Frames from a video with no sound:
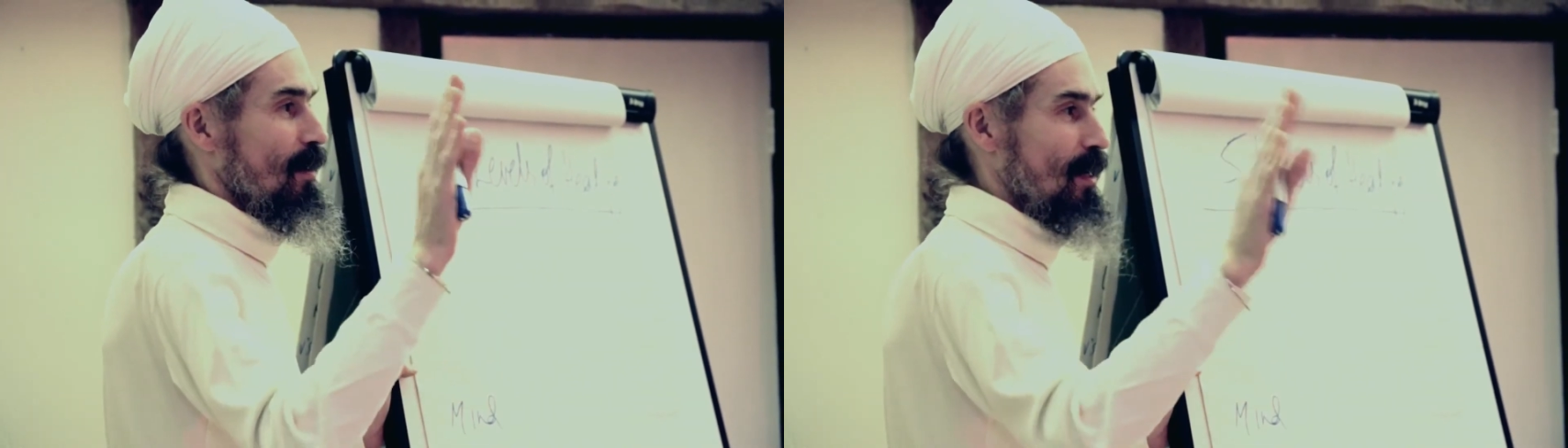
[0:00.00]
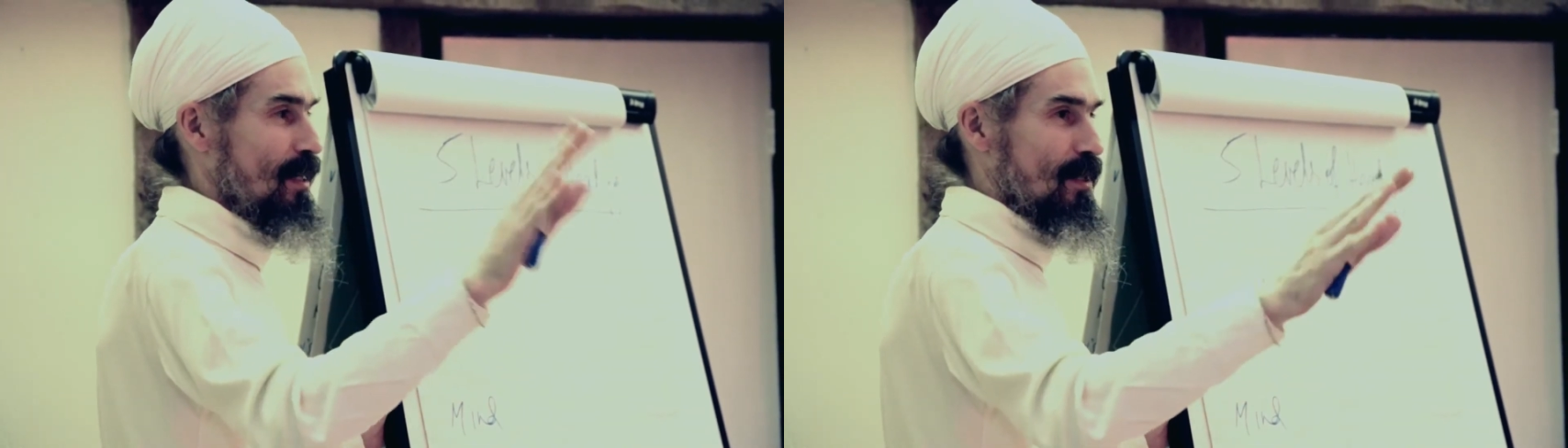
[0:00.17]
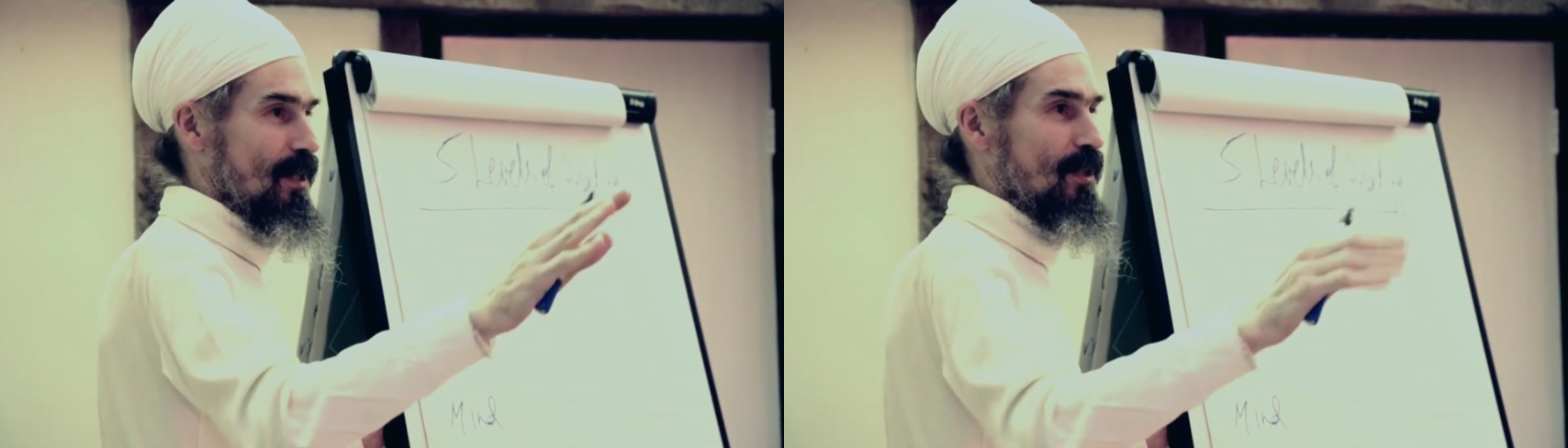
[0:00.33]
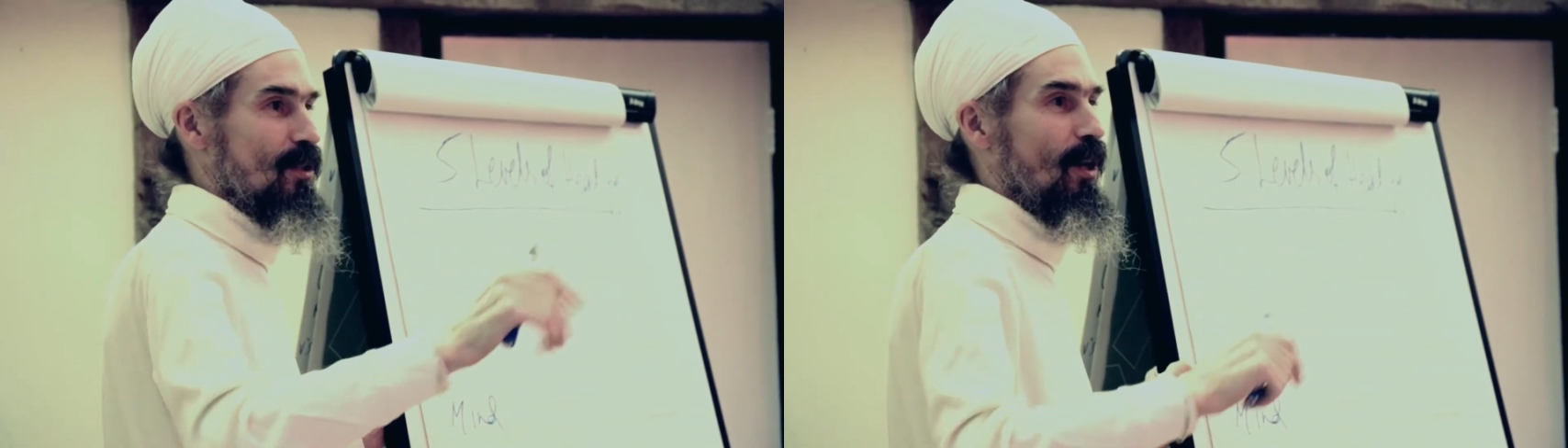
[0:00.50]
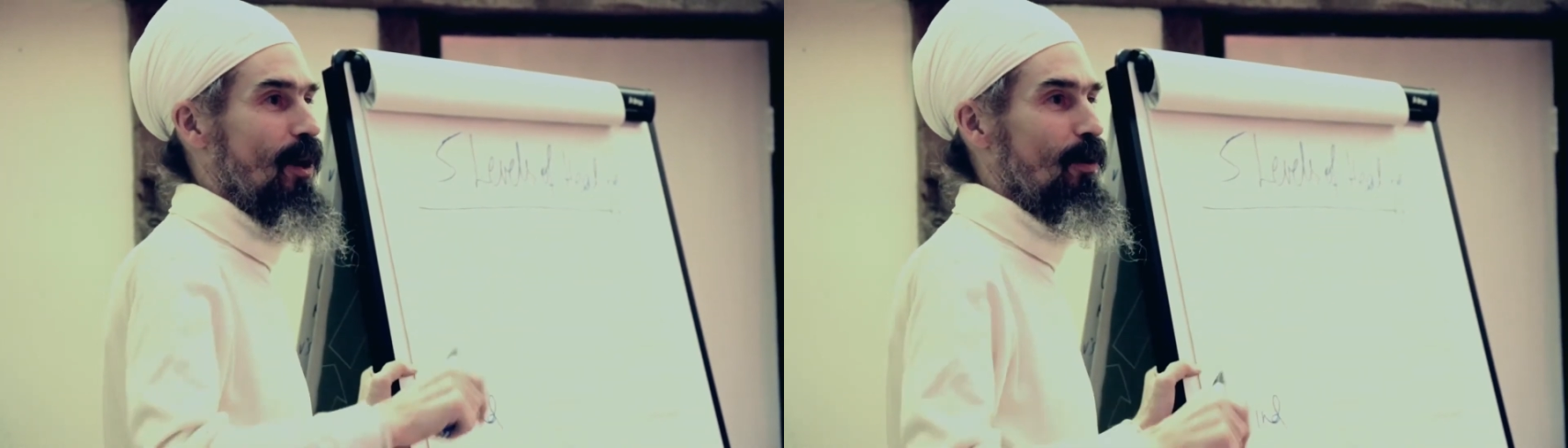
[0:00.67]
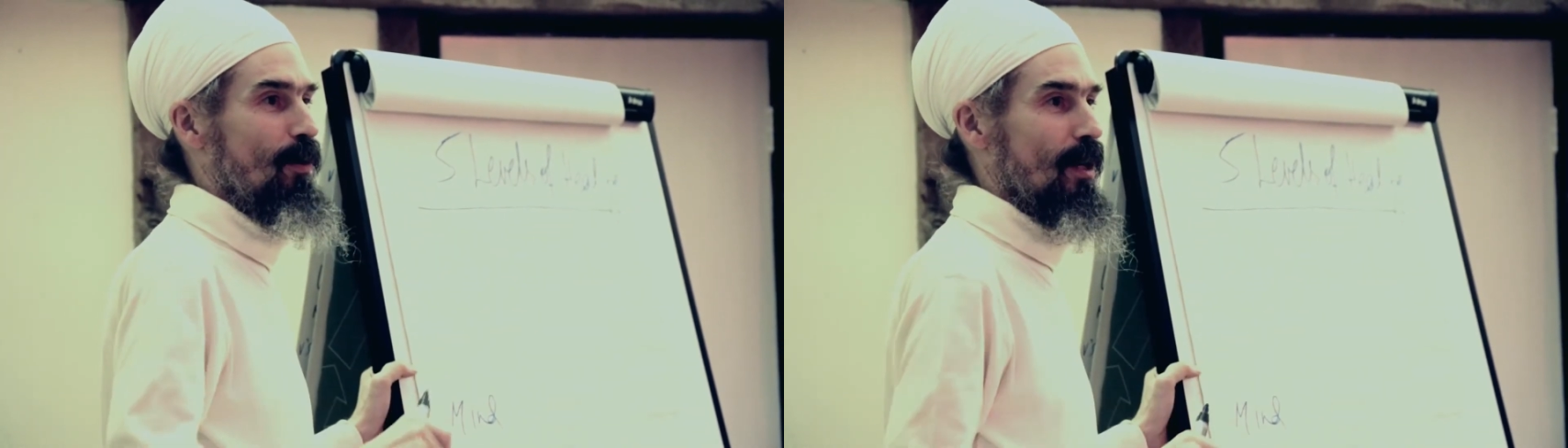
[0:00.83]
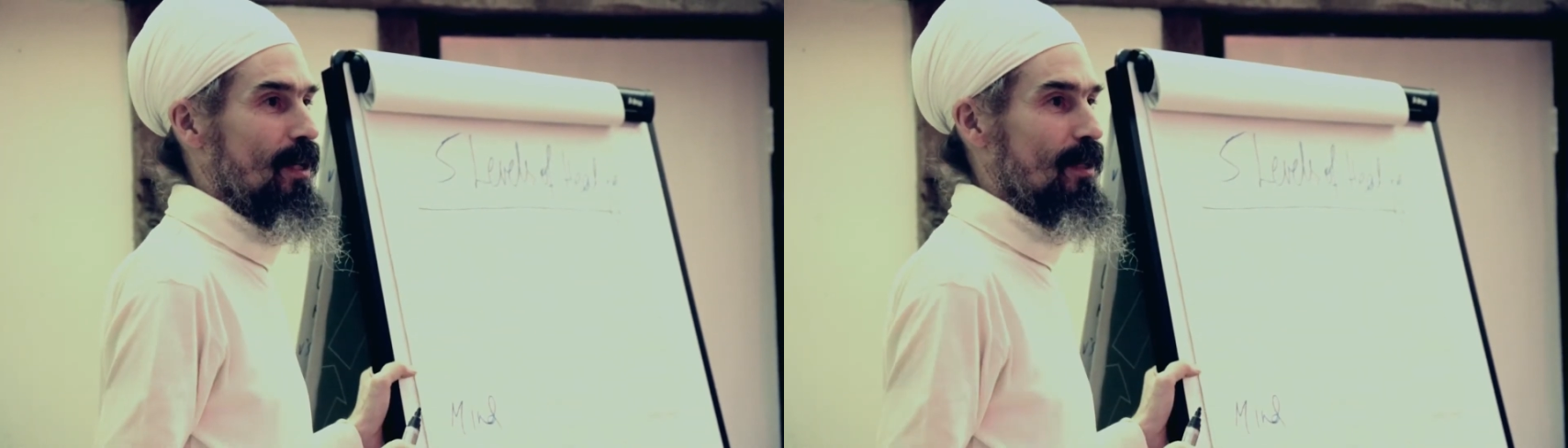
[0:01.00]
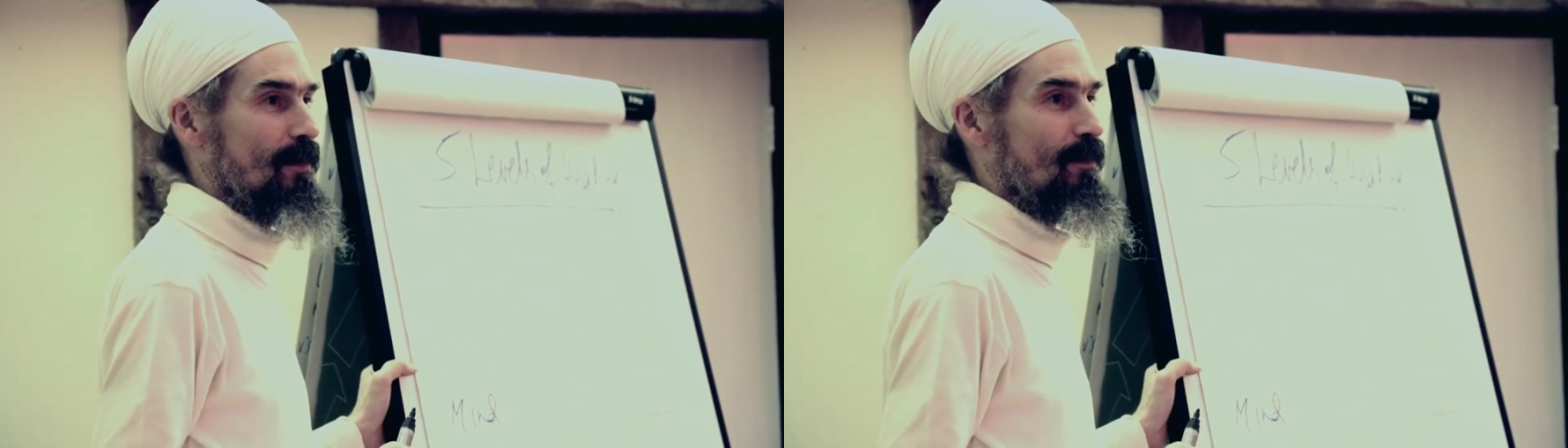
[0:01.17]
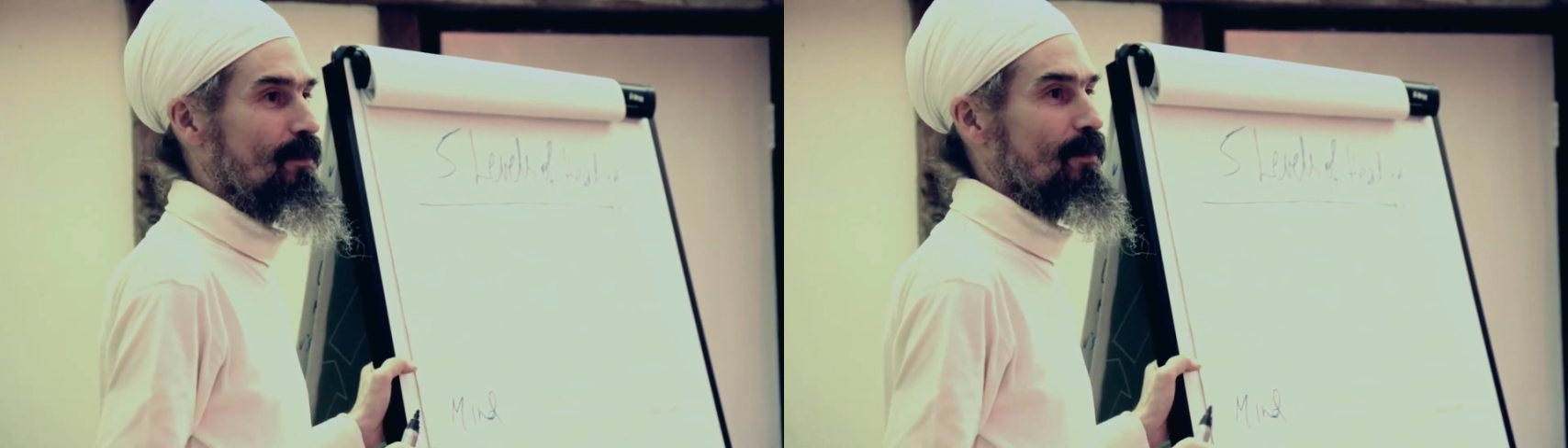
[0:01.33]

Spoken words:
Eat it slowly.